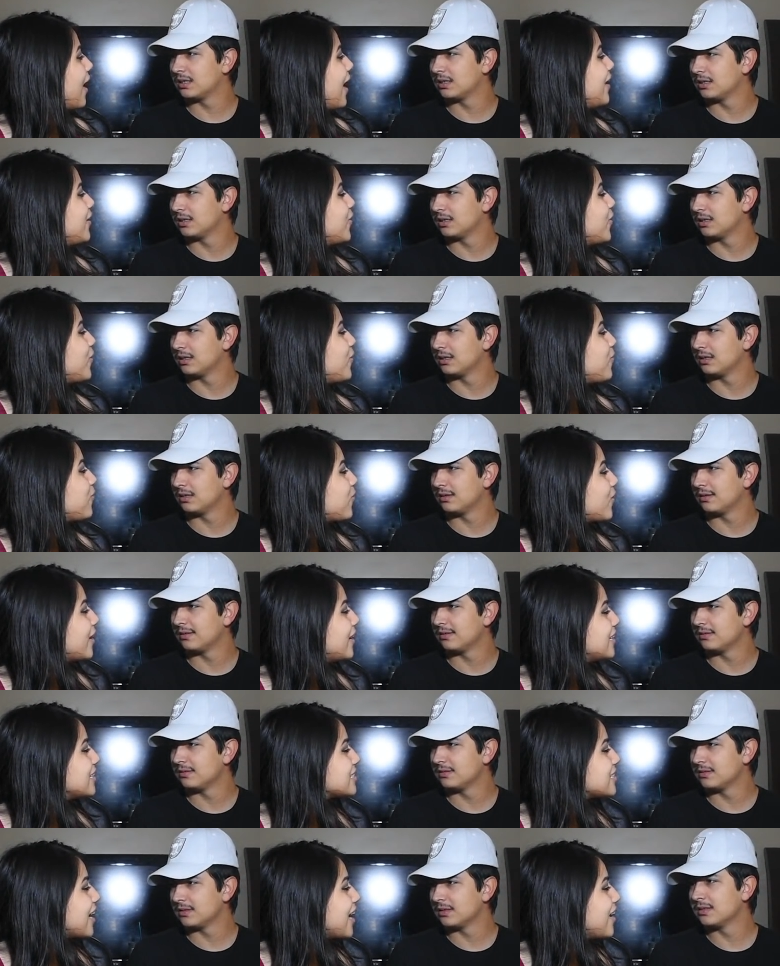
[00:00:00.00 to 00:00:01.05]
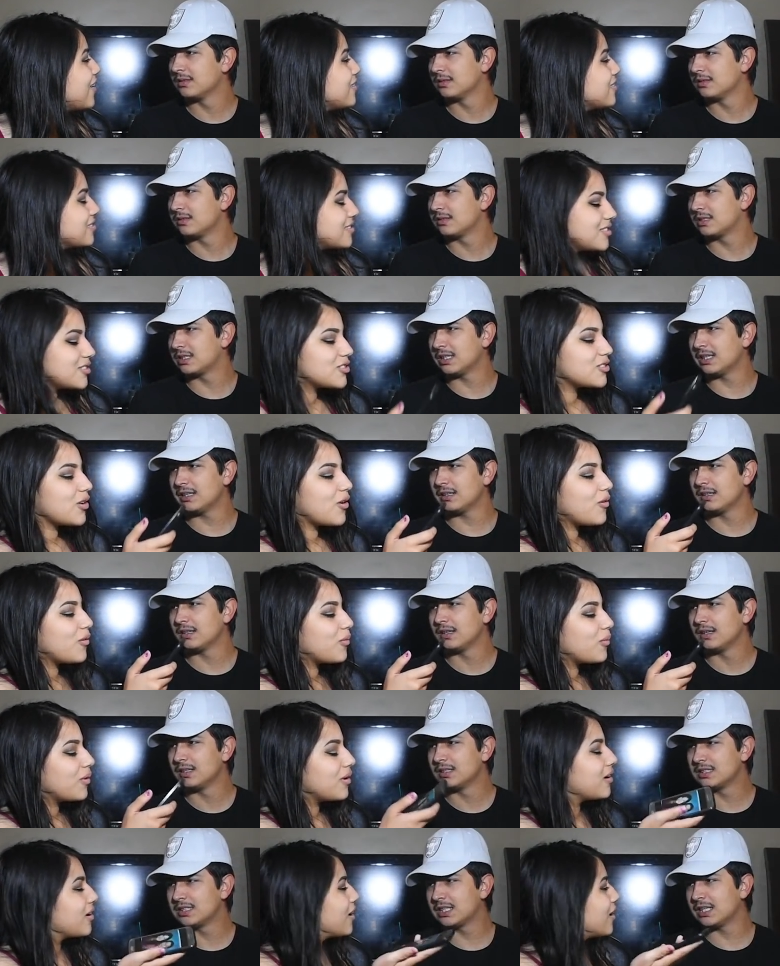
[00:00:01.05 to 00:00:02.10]
Speaker 1: At your friend's house?
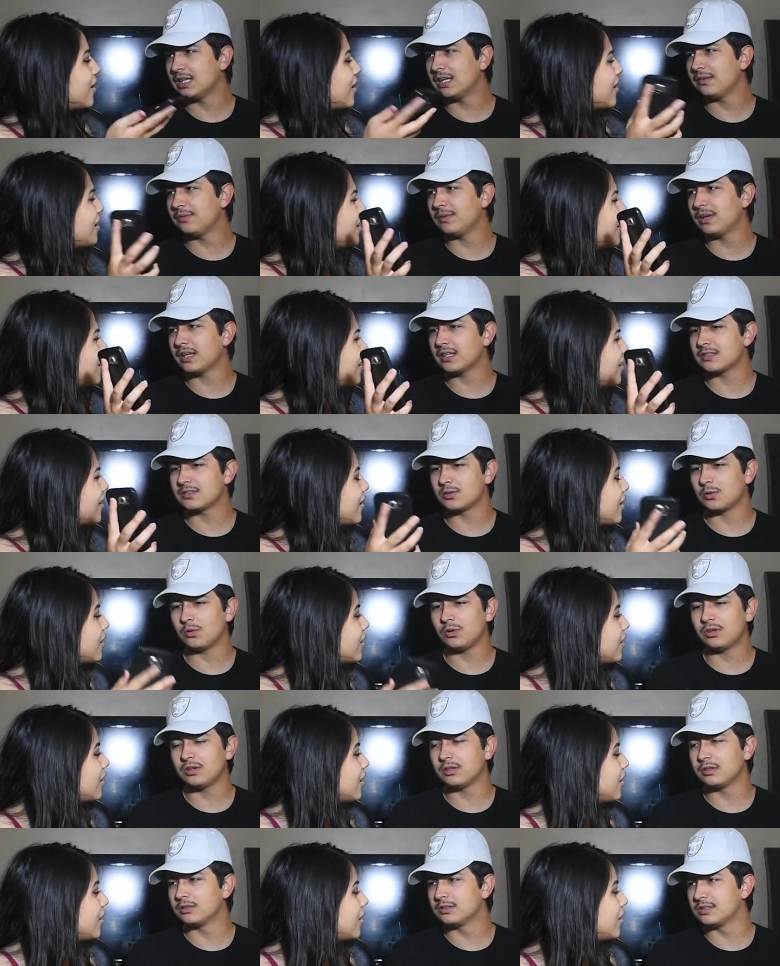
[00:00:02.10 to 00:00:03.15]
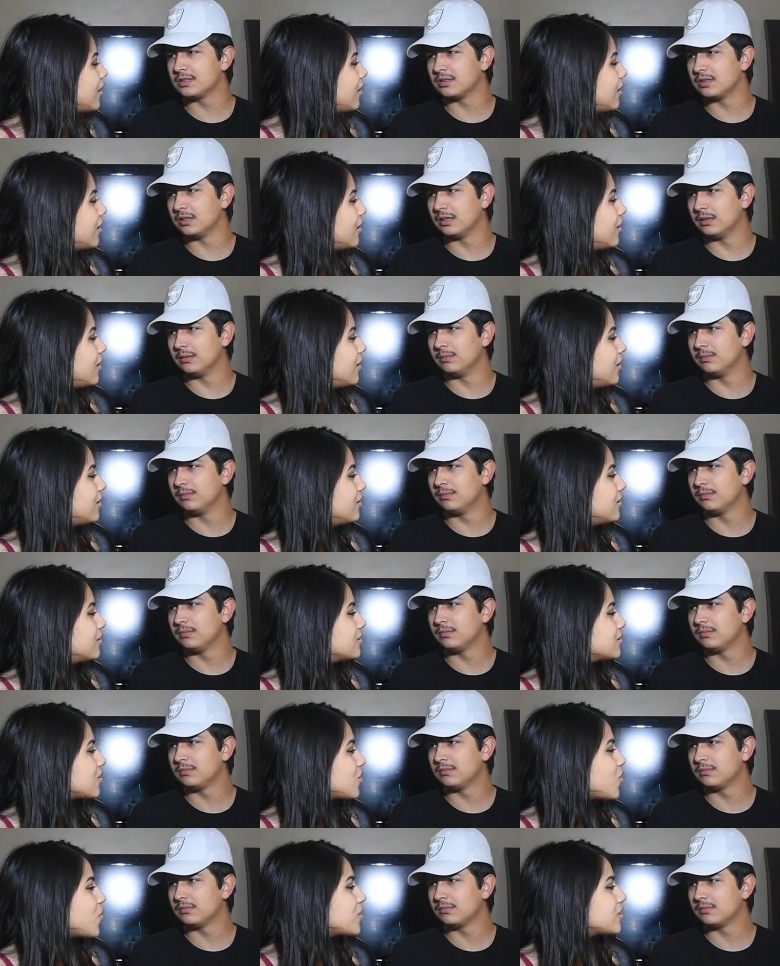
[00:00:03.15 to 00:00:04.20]
Speaker 2: She lived next door to him.
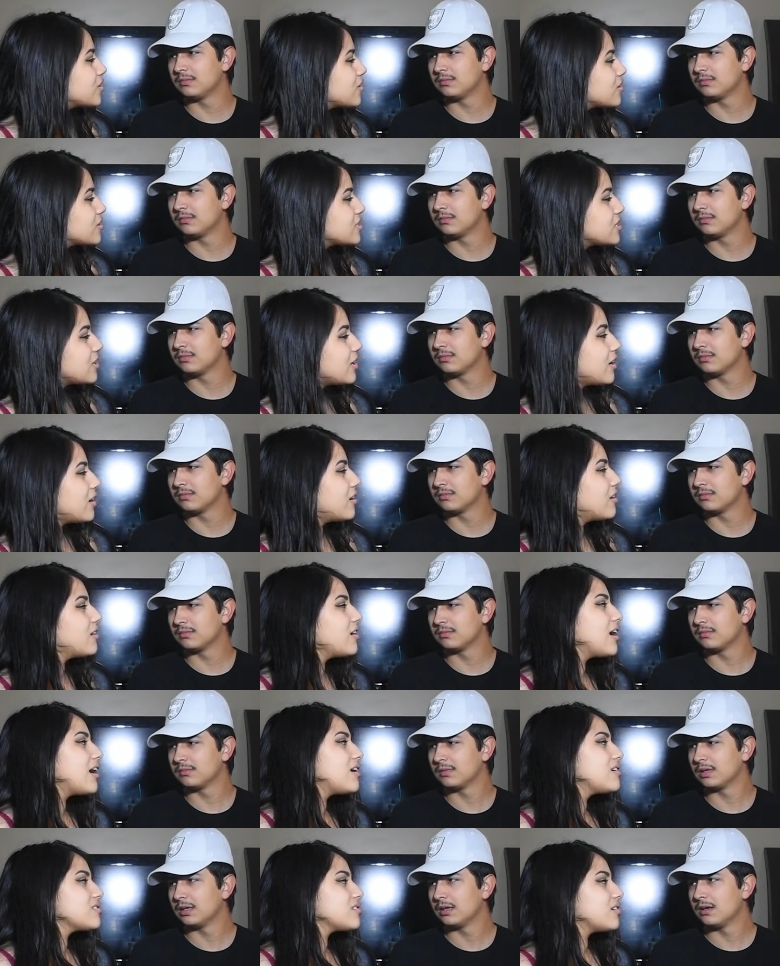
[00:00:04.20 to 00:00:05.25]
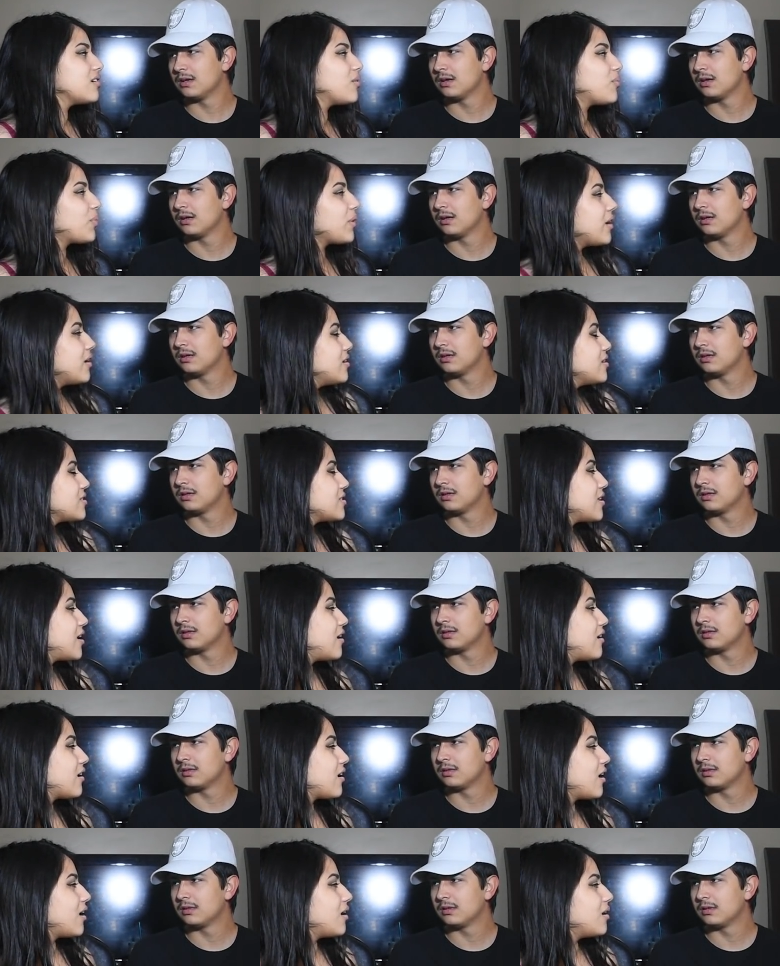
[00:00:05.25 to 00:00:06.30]
Speaker 1: So you went to go chill at her house or her parents let
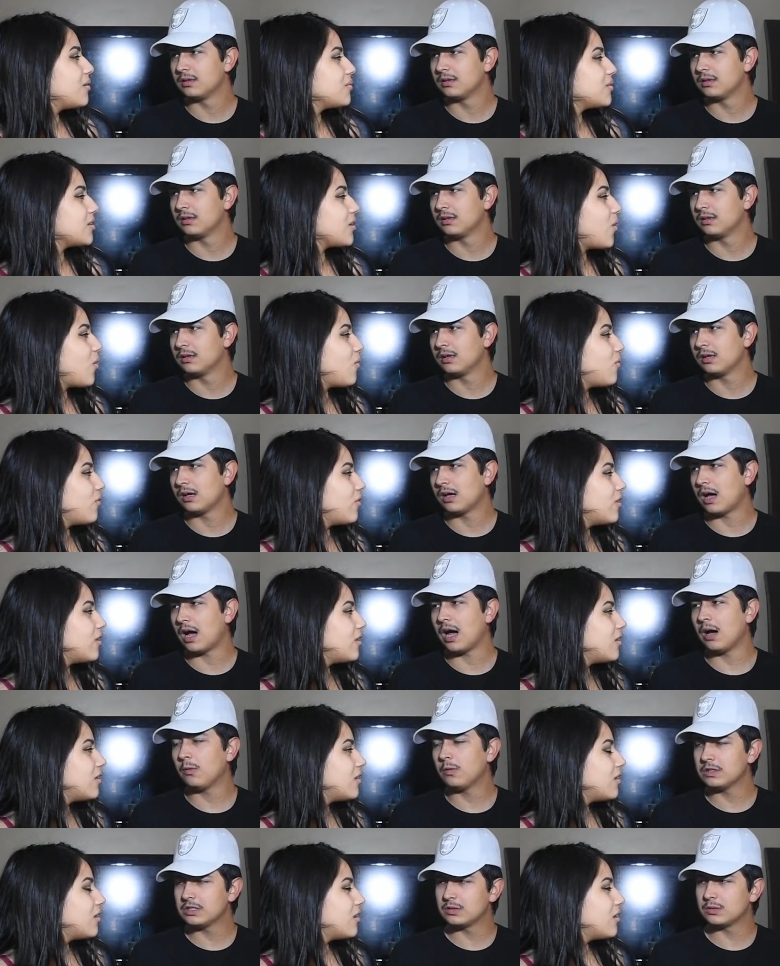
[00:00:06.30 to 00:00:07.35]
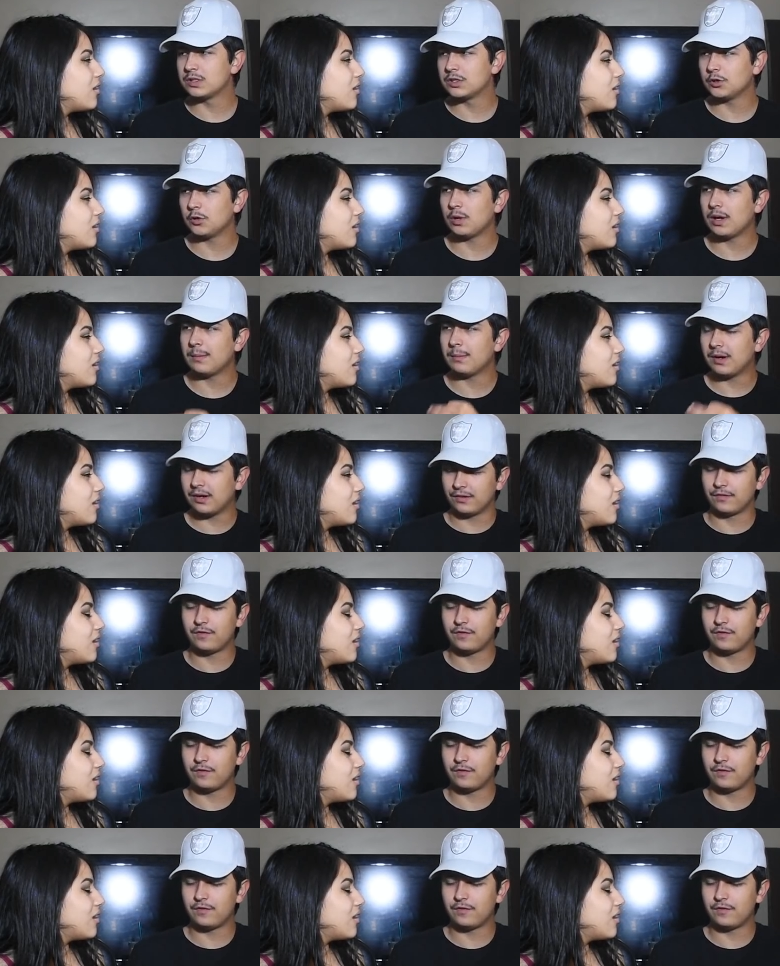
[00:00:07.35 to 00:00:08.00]
her come over?
Speaker 2: I went to chill at my